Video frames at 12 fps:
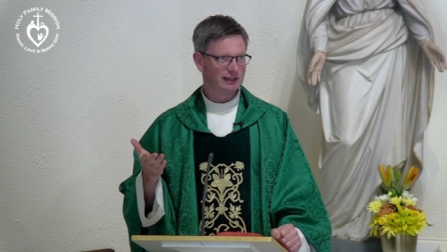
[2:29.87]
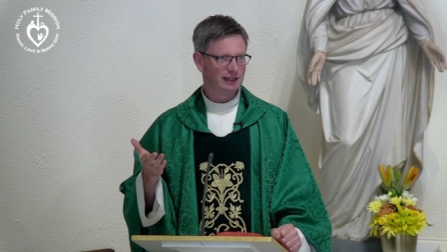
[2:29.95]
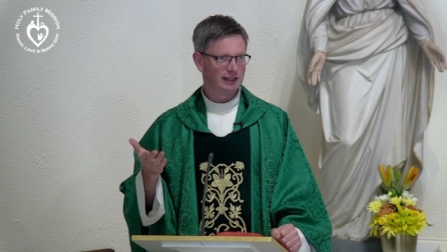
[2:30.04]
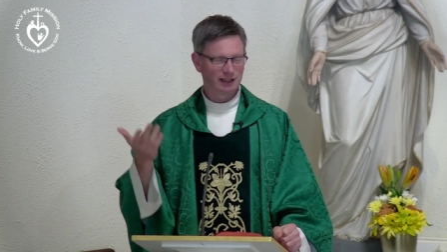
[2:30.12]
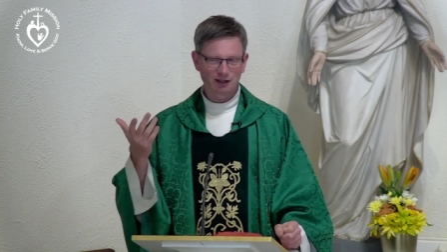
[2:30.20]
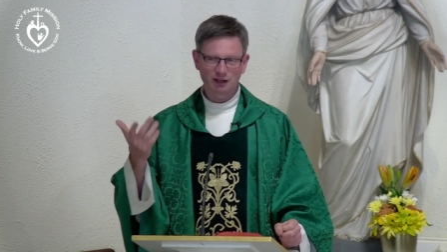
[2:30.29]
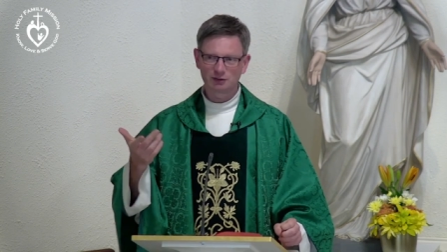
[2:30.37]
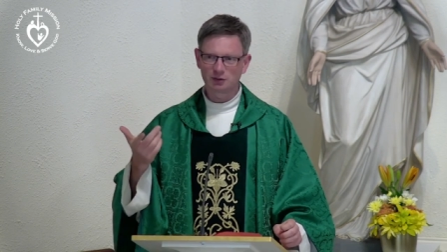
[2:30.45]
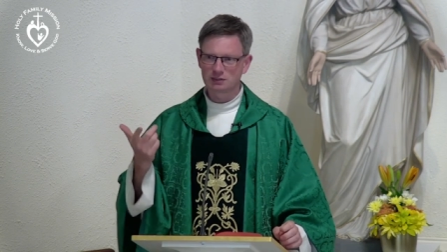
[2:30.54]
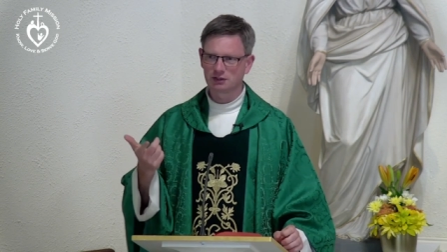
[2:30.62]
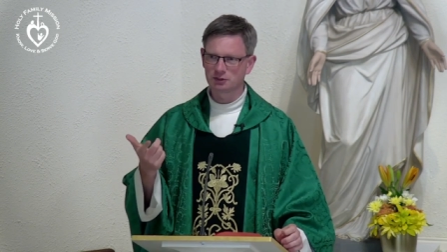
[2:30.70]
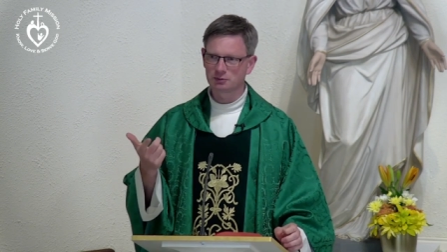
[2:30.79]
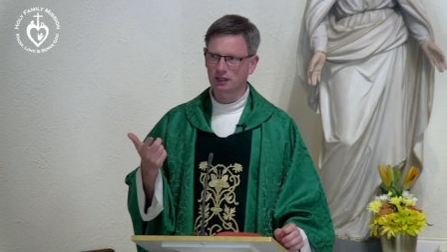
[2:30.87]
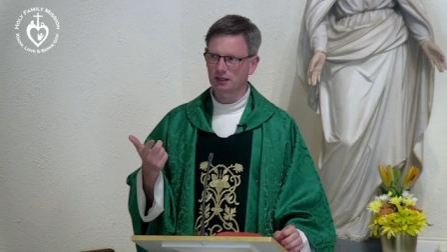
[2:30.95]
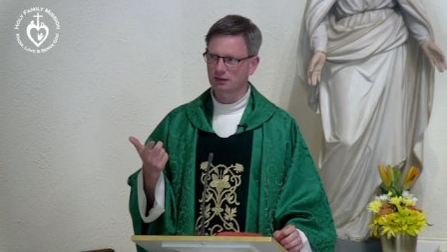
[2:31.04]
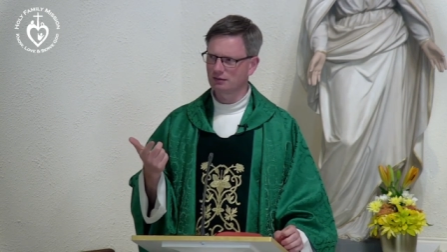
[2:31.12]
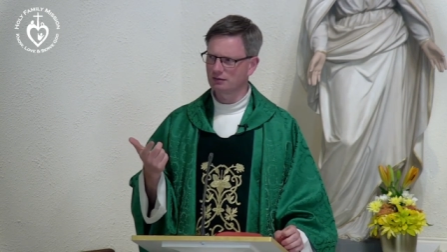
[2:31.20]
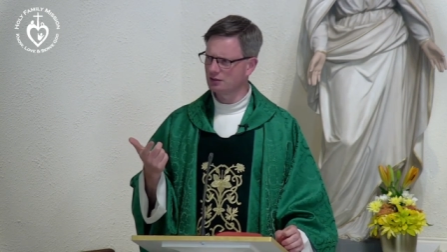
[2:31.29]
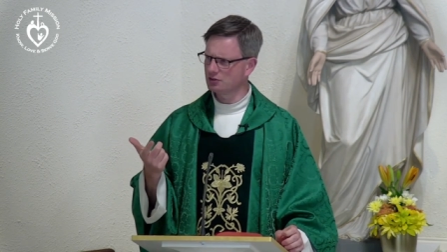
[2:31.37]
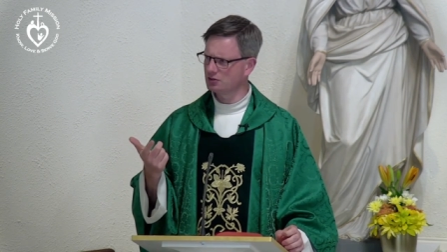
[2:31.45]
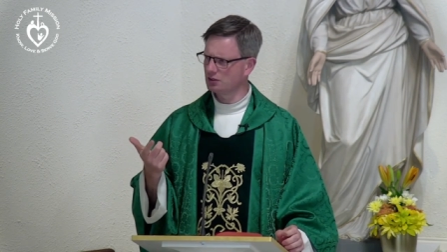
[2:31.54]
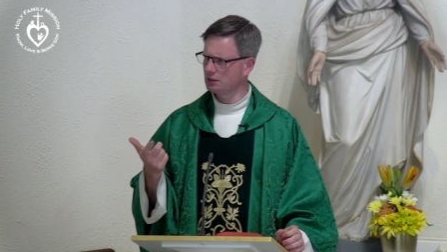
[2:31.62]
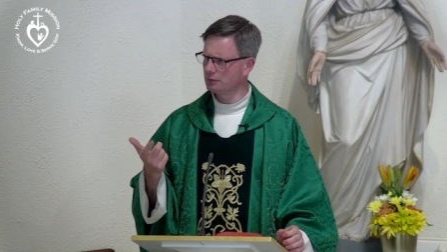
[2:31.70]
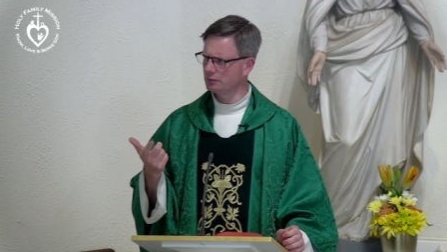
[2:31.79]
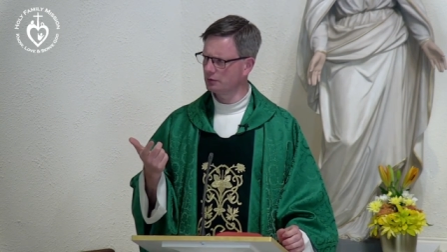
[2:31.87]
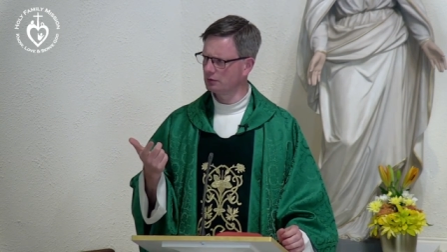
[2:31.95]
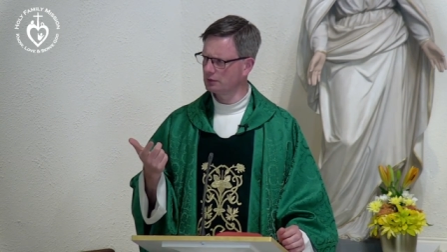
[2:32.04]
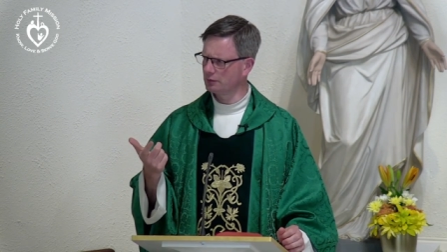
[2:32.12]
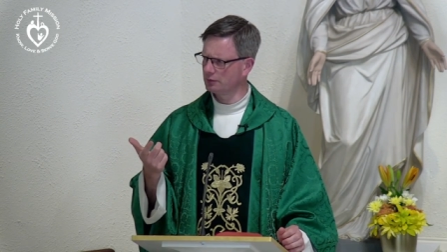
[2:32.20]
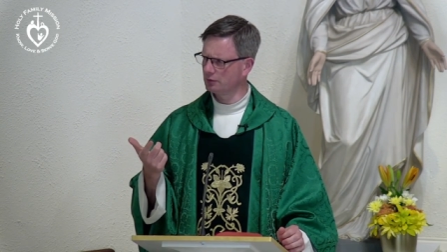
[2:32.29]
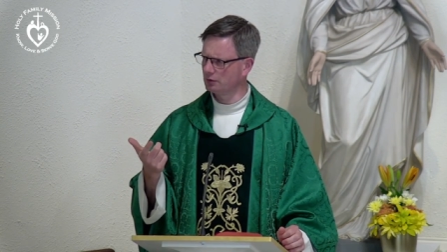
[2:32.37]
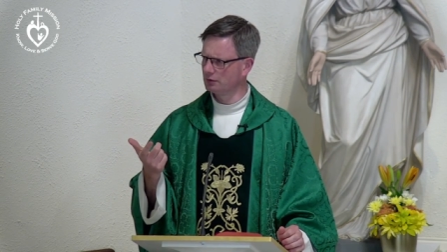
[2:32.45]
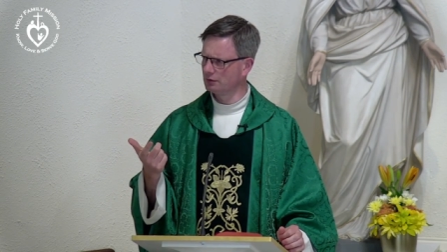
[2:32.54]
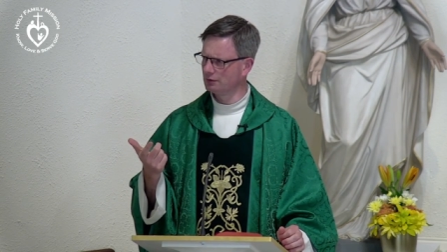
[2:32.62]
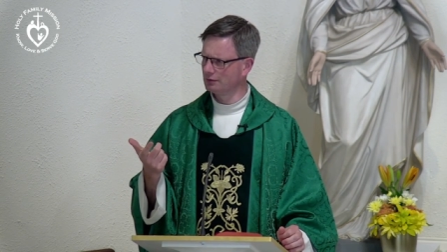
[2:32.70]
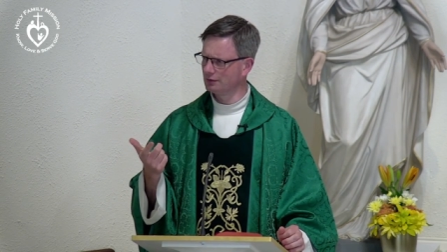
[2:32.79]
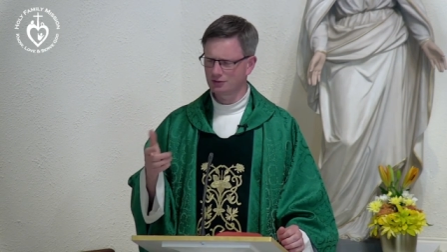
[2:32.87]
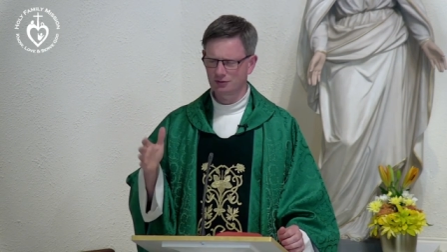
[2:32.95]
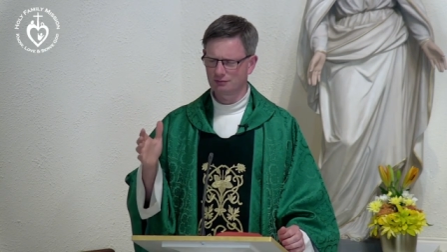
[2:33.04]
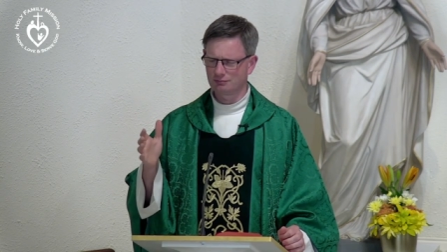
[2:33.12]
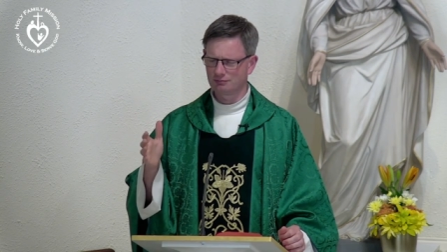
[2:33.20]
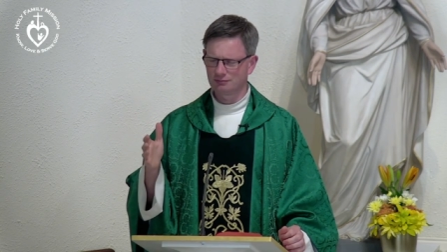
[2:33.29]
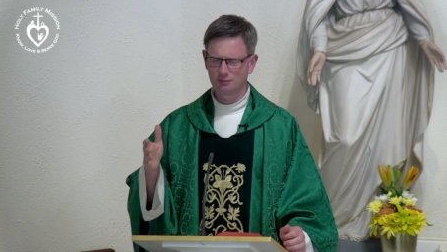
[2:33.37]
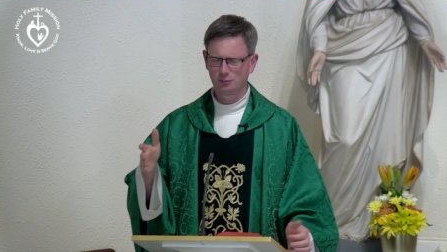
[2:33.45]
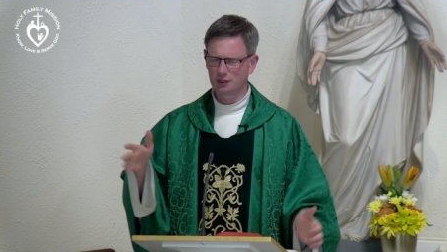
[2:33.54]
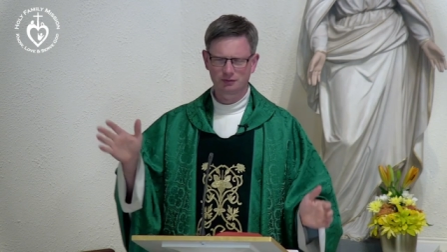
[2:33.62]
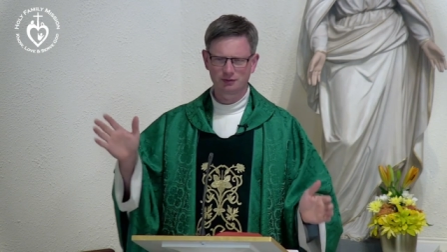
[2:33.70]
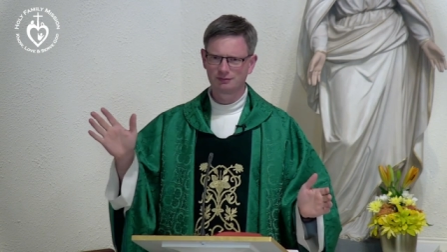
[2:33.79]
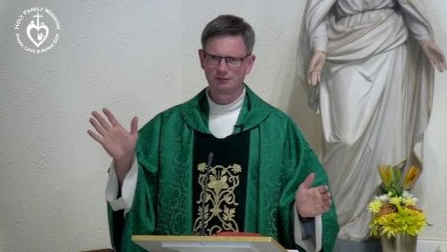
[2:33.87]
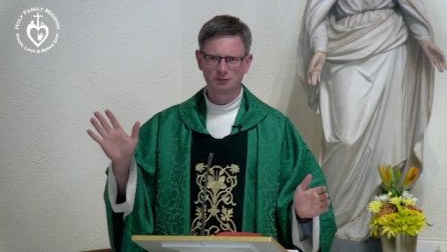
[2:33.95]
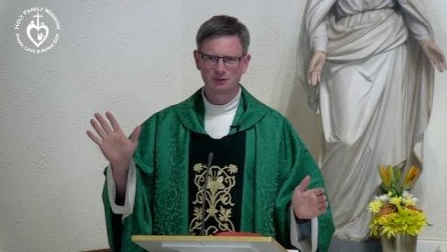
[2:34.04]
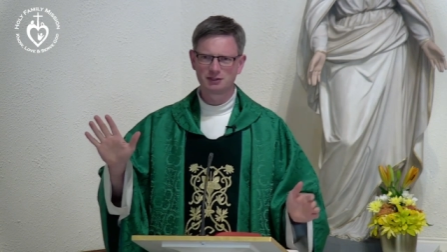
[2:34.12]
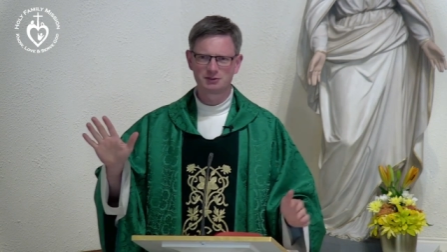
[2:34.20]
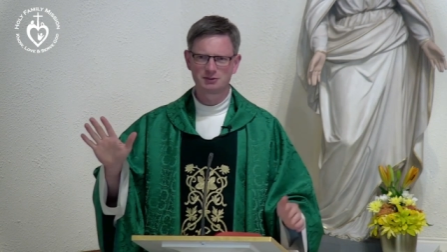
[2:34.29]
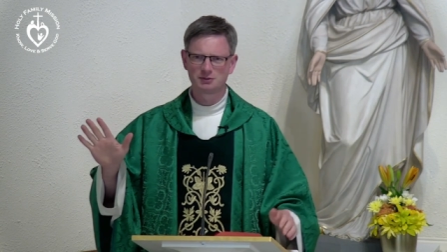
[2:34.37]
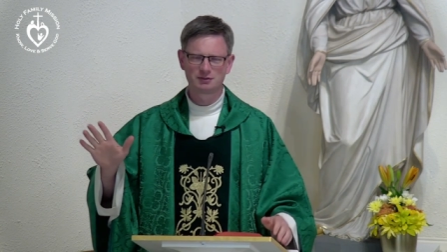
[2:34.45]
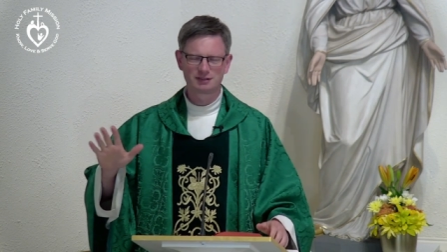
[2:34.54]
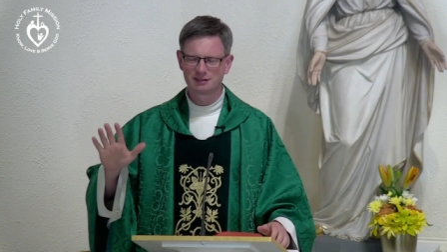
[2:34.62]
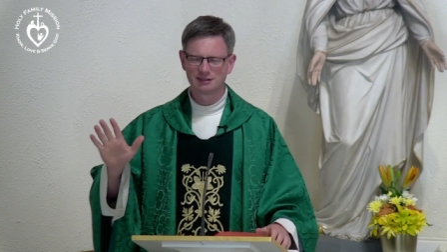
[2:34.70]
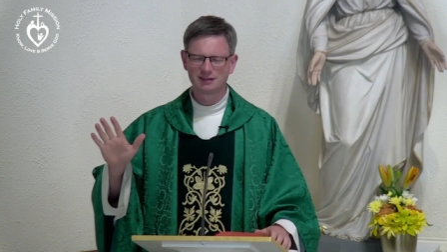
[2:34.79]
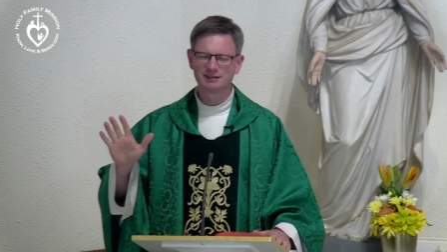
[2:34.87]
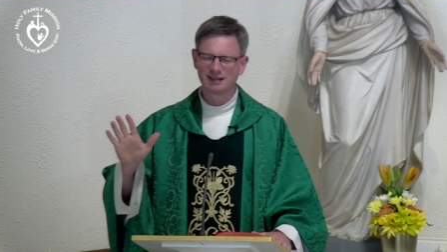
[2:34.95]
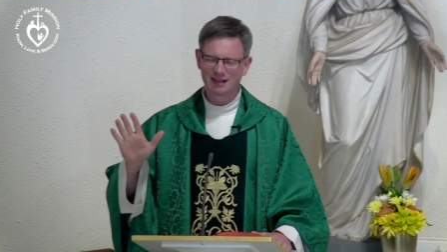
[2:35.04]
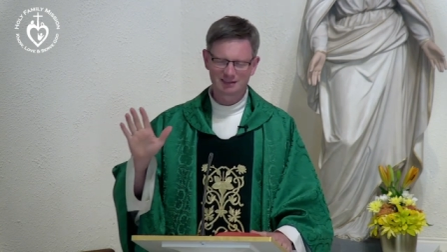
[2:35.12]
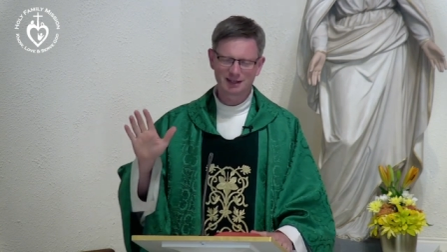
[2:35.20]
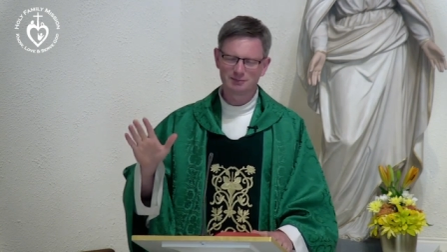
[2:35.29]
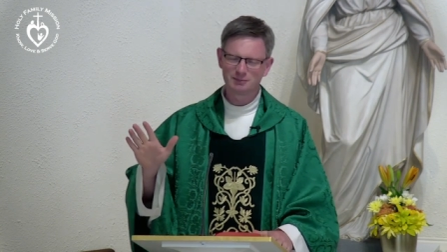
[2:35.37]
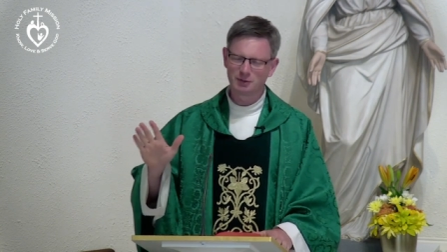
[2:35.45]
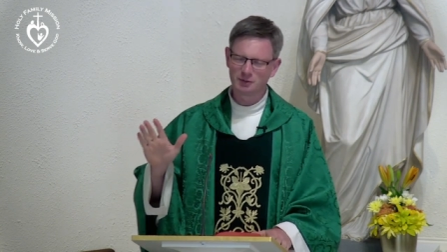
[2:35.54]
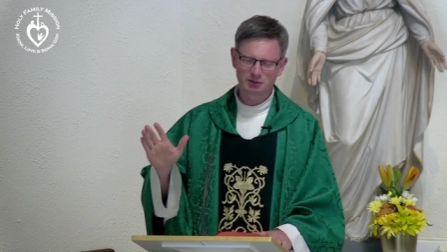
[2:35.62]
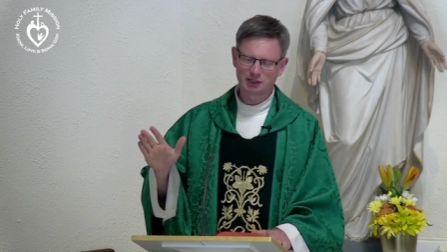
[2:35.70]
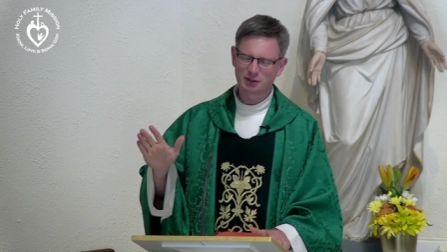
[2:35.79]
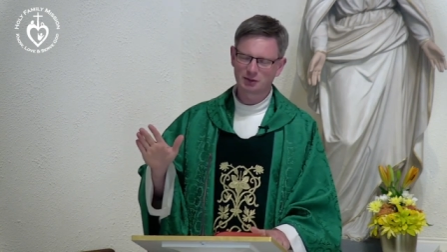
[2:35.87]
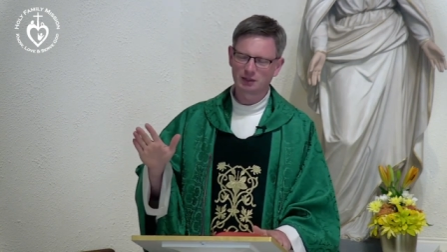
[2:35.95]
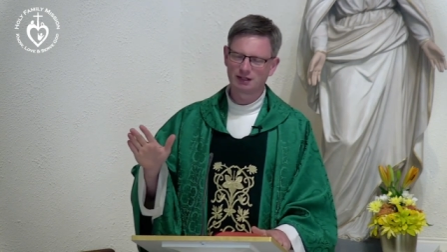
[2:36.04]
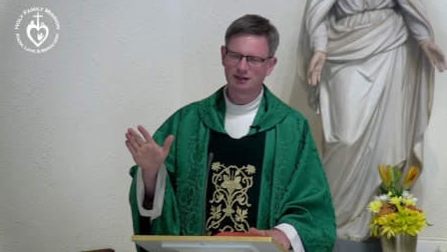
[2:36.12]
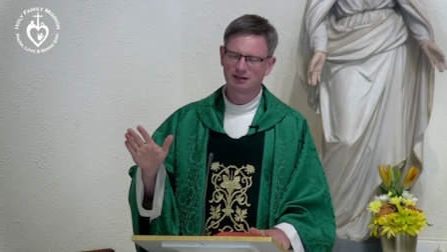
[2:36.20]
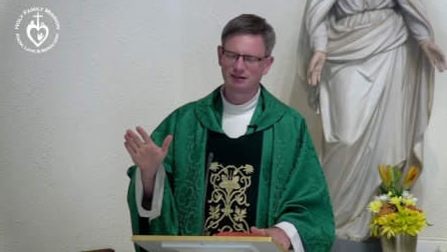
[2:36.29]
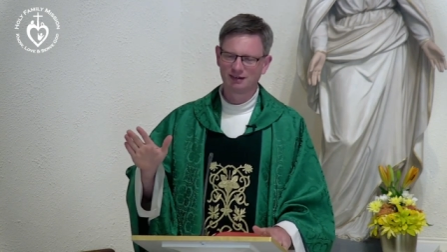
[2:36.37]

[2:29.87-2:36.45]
And they got those letters back yesterday, day before, day before, yesterday, whatever. Within two, the time moves really quickly here.